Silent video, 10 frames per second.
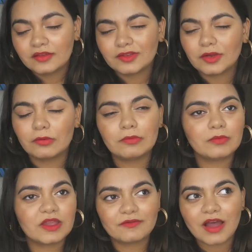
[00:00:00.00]

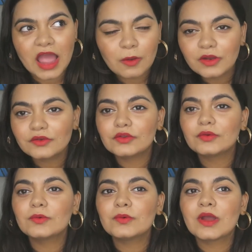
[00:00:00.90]
So if I were
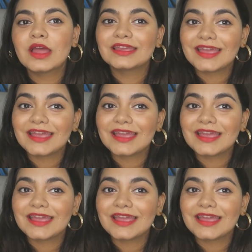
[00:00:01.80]
to